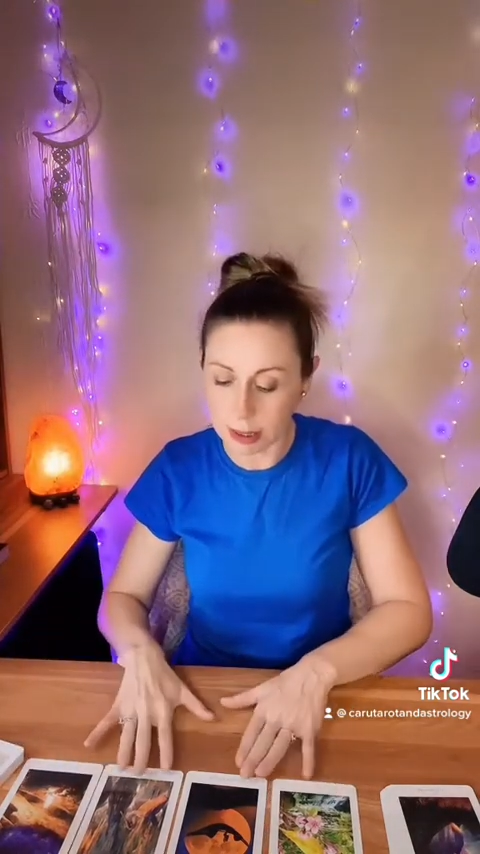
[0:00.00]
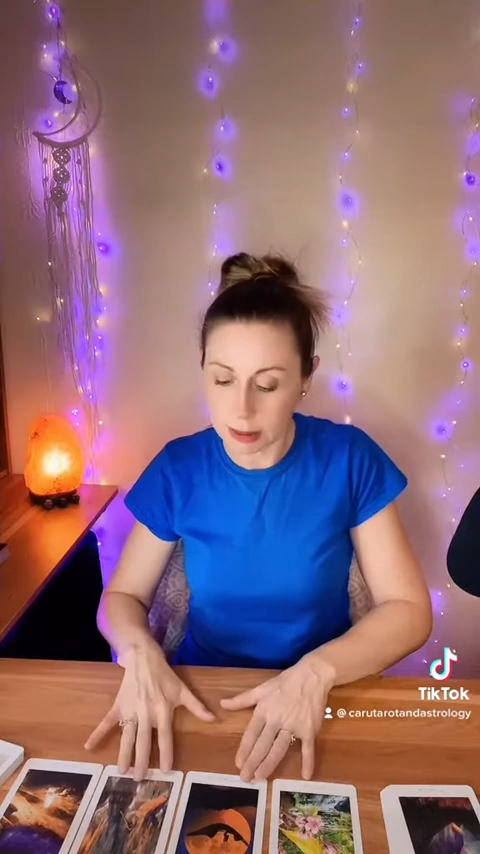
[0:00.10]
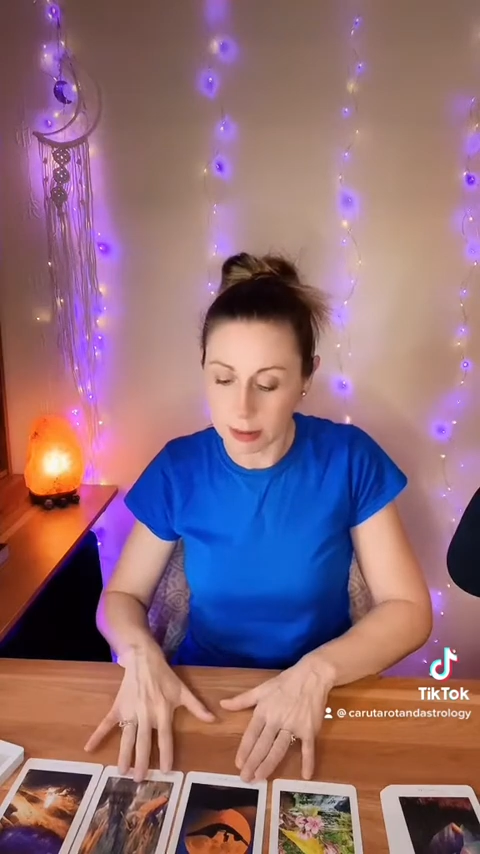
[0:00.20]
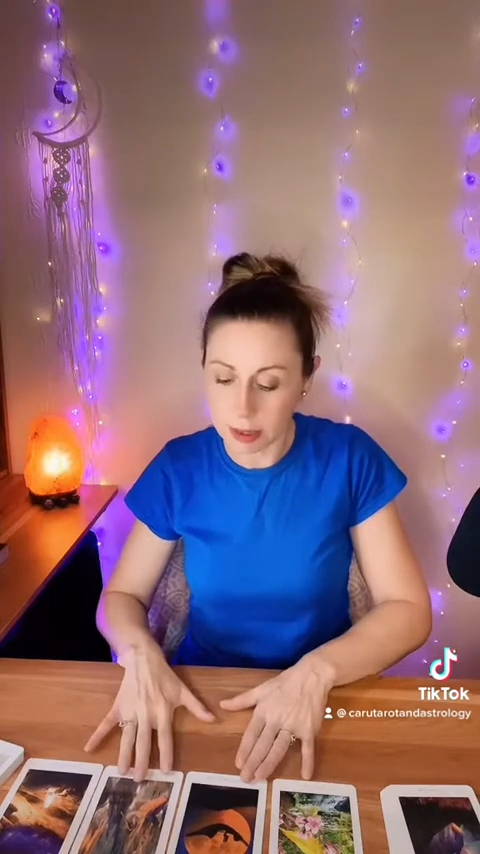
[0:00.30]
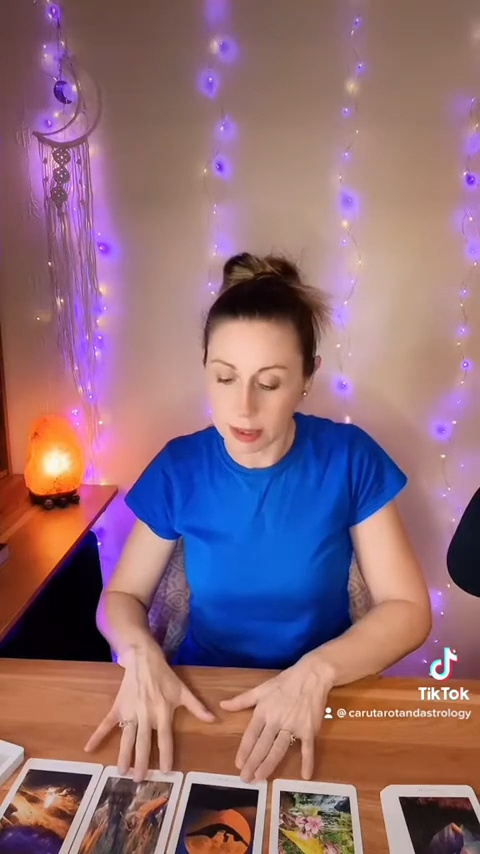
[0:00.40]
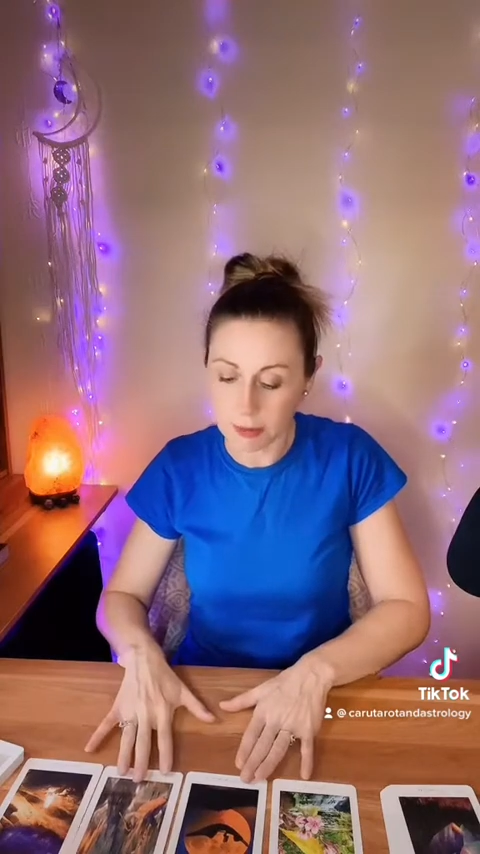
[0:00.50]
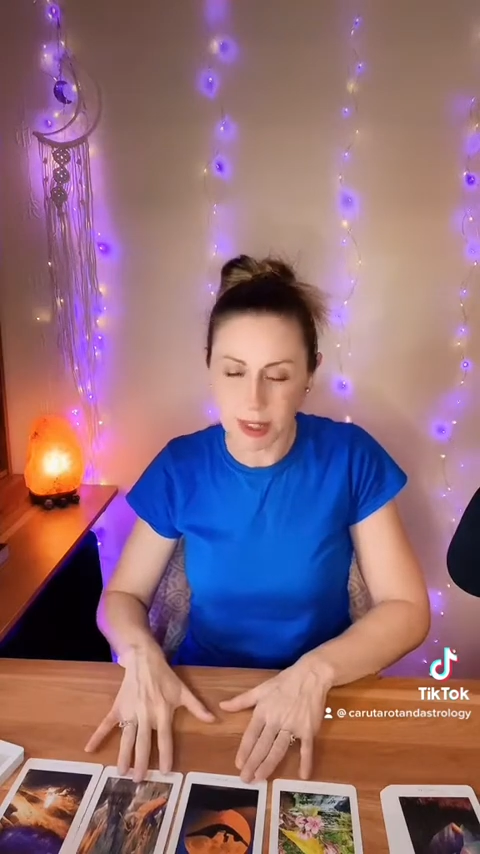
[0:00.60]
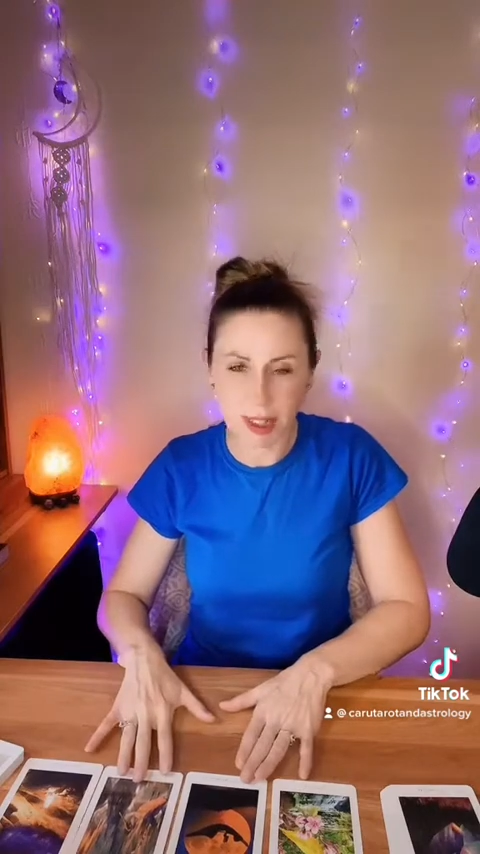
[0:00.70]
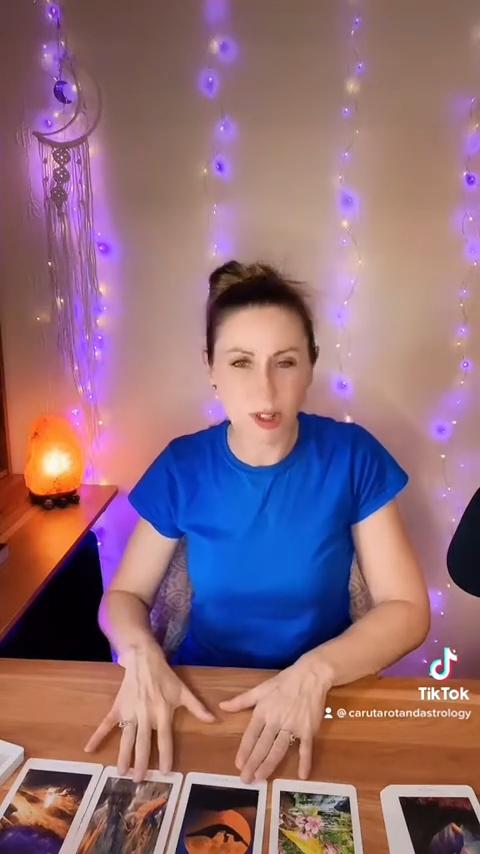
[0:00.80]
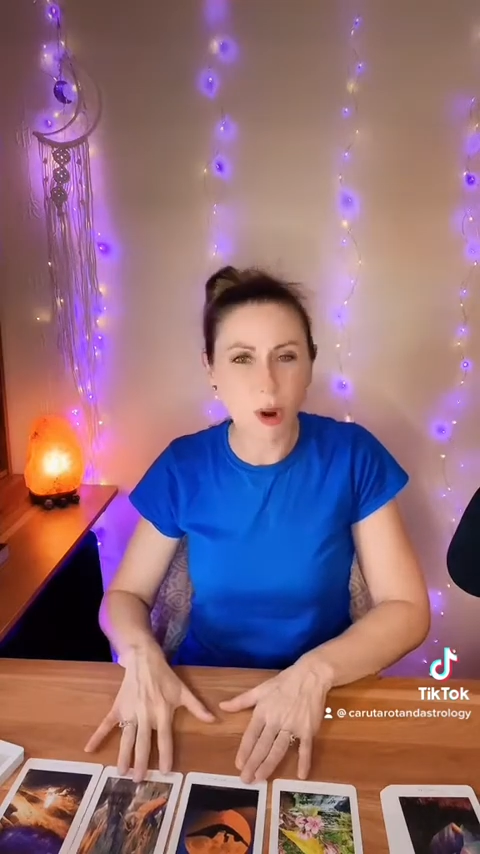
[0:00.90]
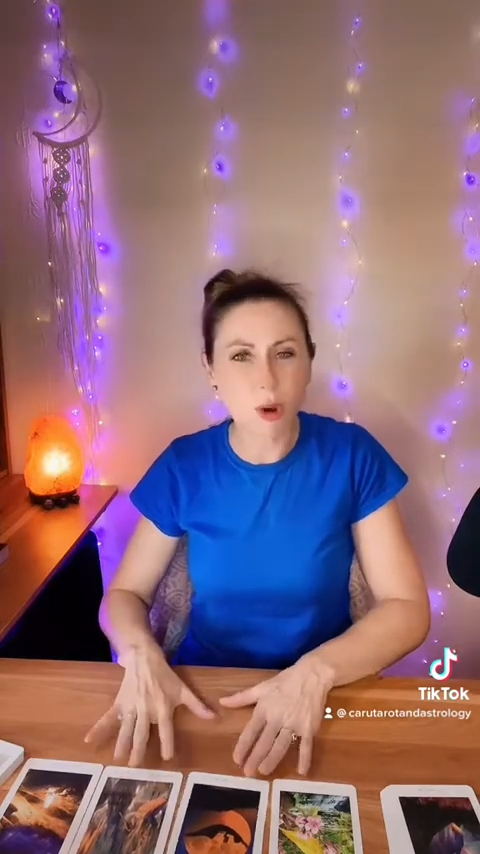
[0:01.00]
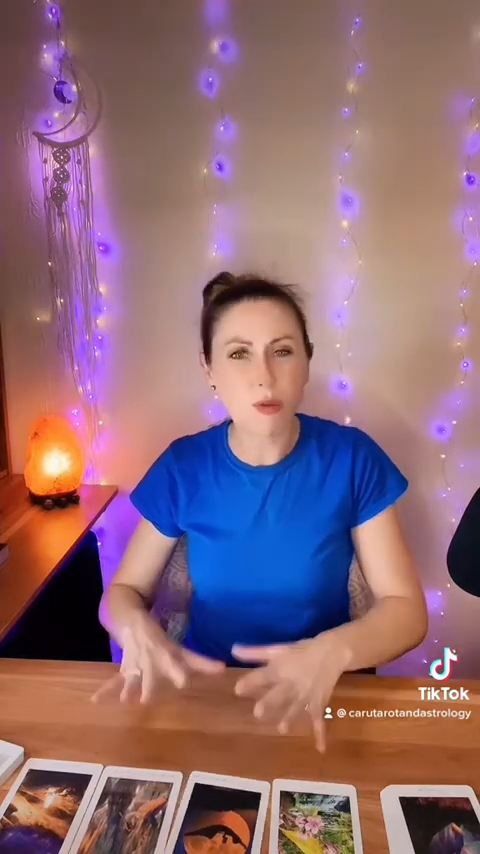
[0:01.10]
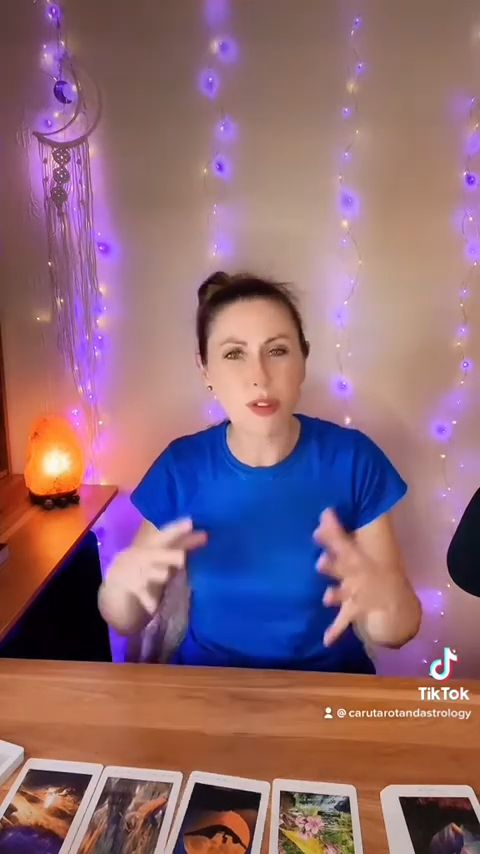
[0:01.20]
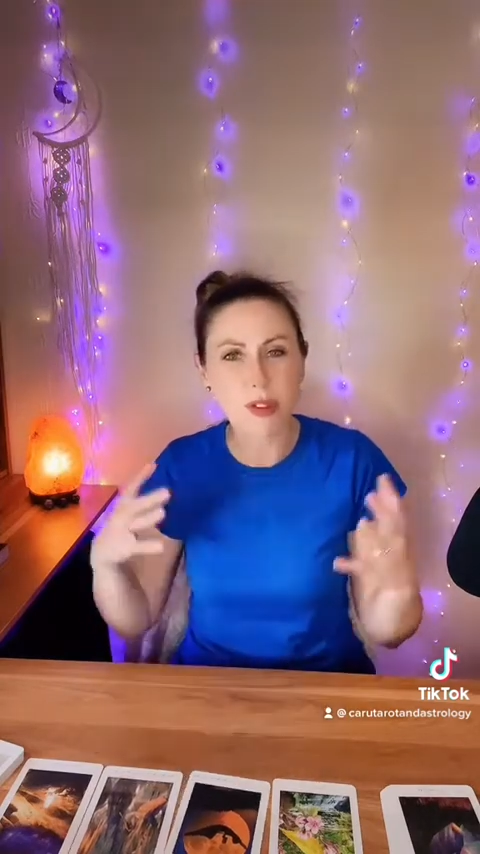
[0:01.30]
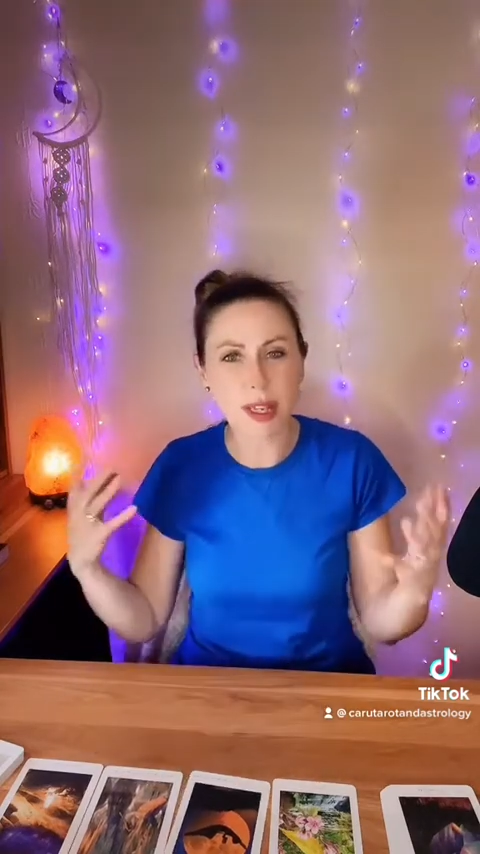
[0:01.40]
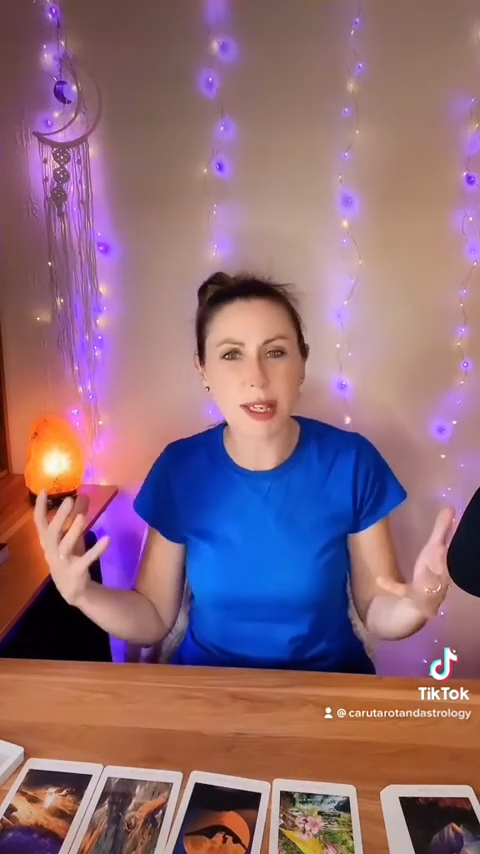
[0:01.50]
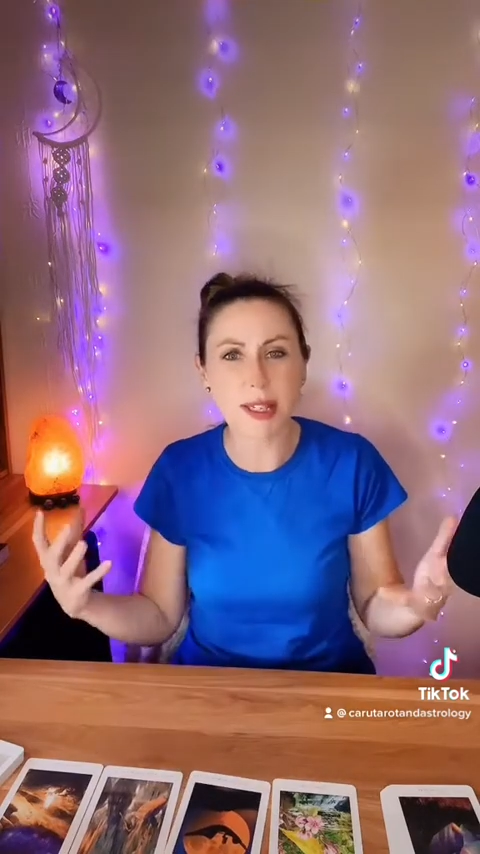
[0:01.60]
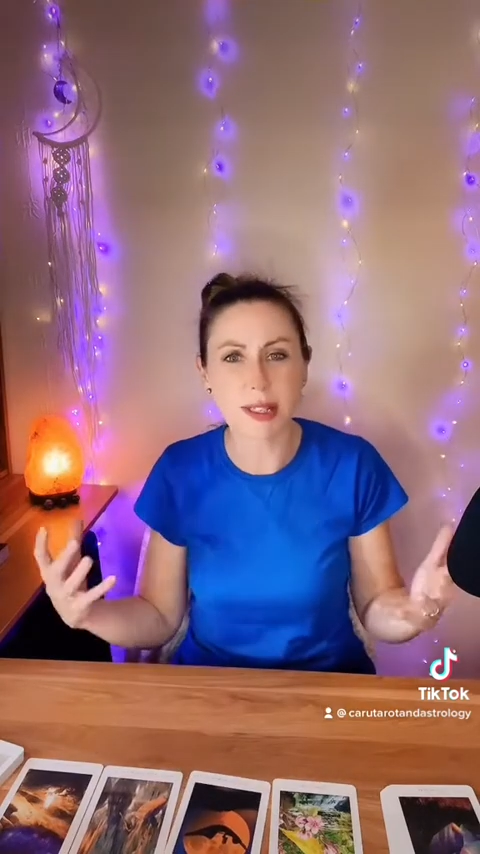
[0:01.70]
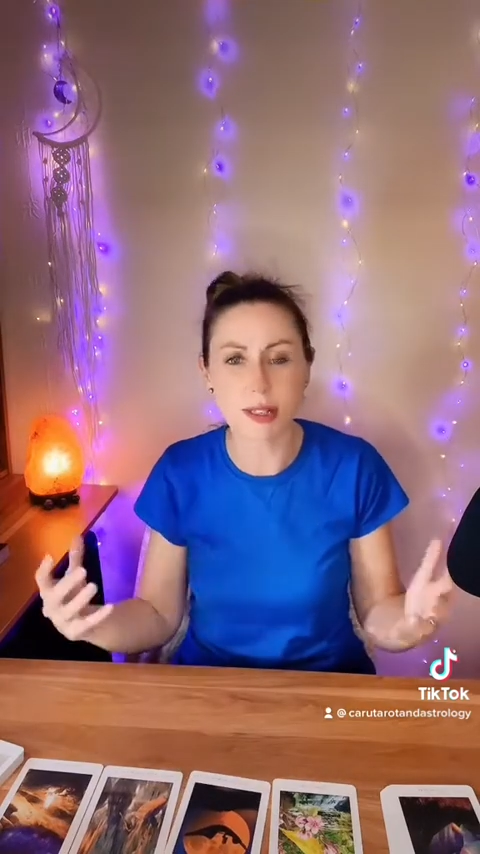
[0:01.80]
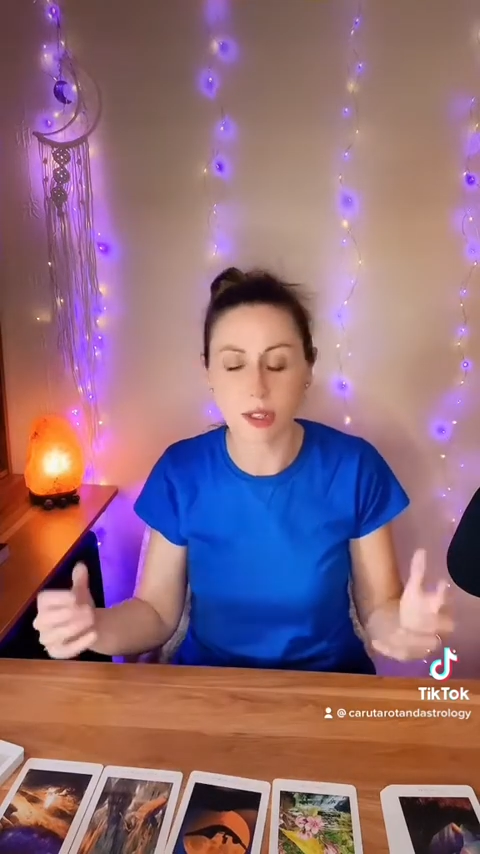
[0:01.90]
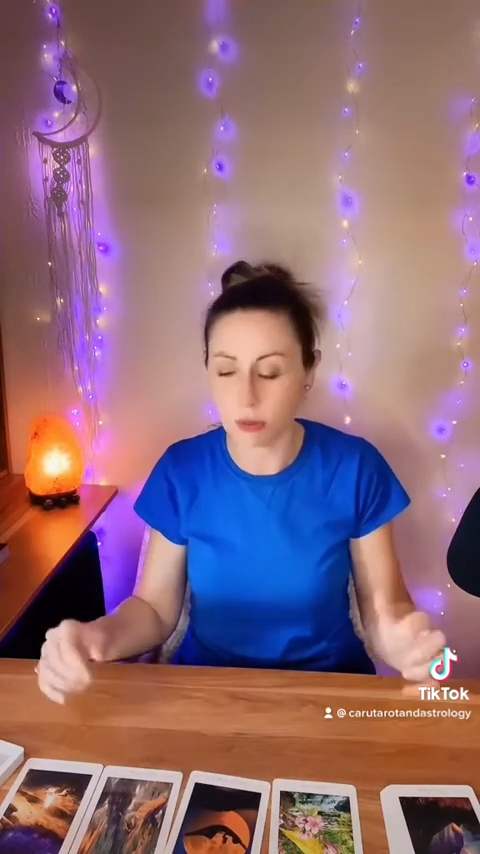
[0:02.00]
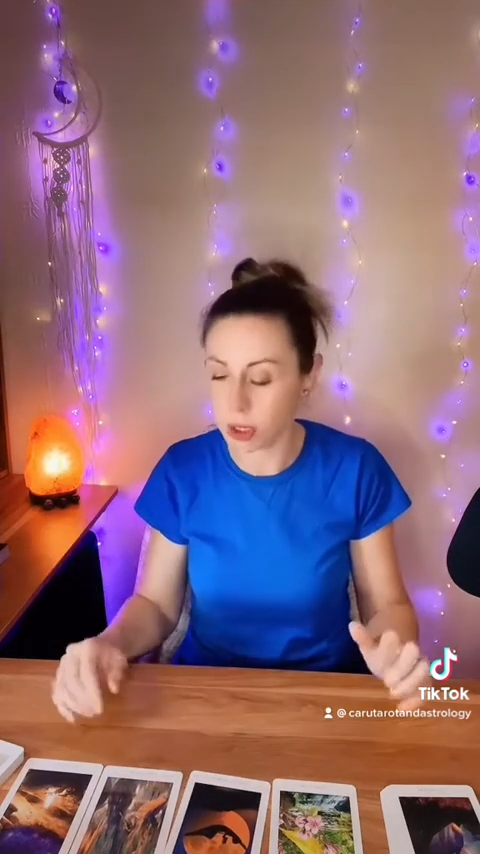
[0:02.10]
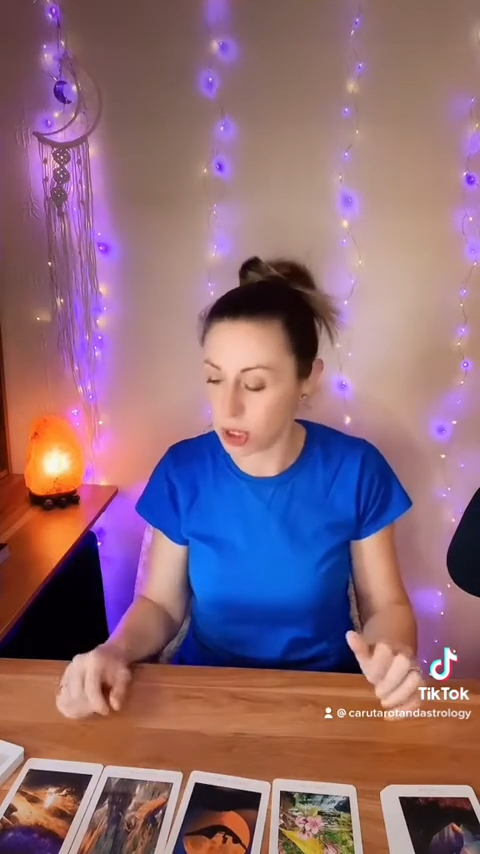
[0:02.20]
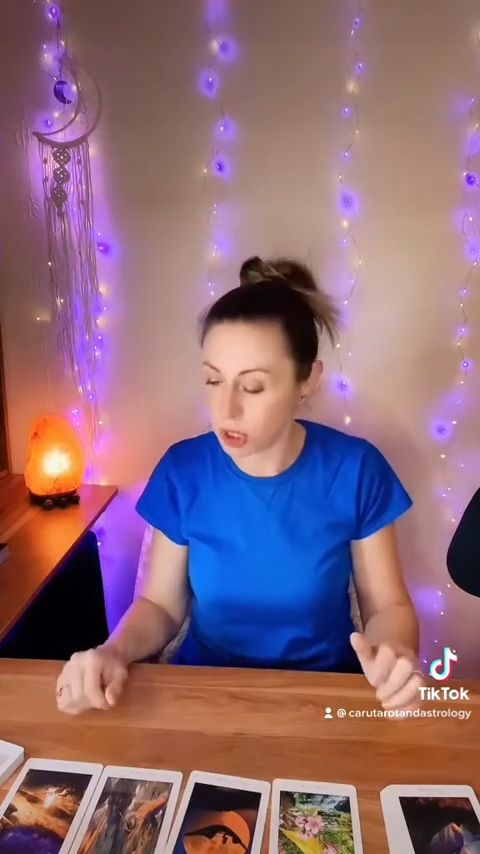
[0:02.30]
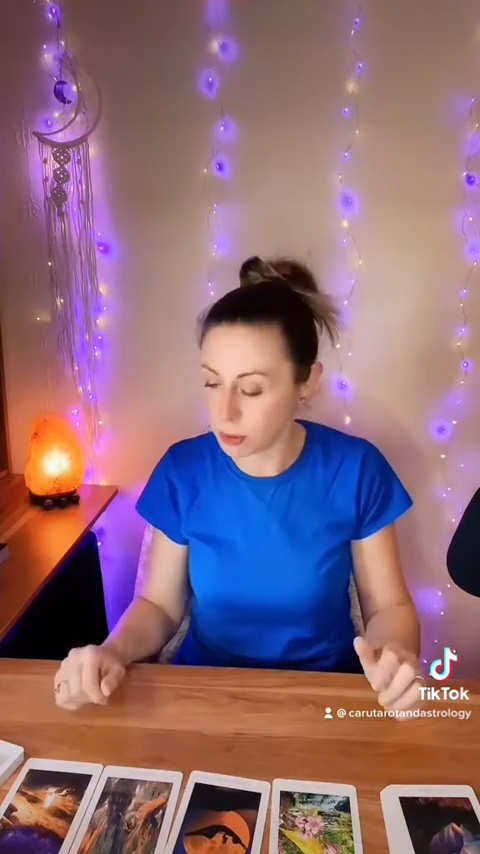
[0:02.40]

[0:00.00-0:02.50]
because I feel like you're overthinking a situation